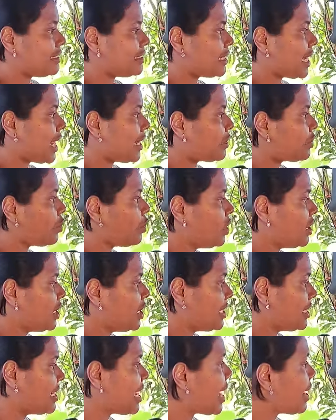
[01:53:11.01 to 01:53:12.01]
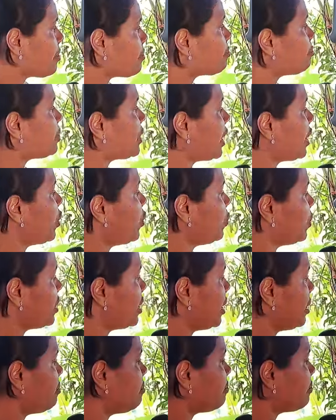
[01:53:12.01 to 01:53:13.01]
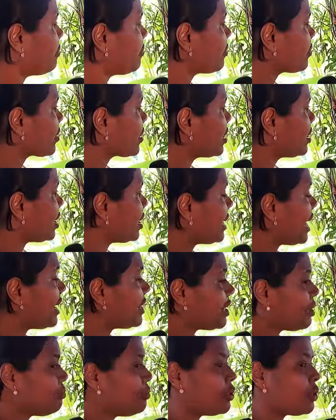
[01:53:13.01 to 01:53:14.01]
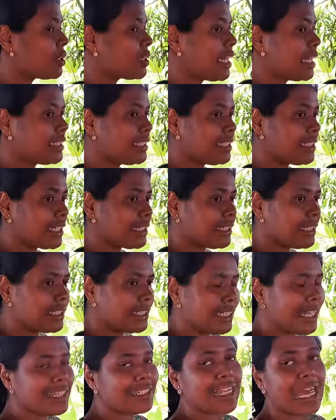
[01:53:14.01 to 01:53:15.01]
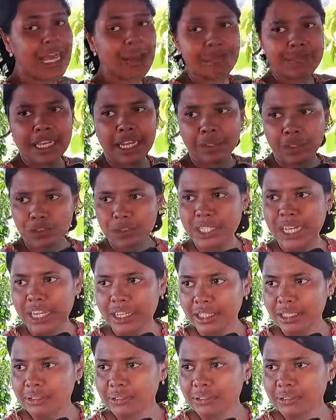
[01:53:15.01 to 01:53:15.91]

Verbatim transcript: I told her did i pray over him did i rebuke that sickness there are times i do that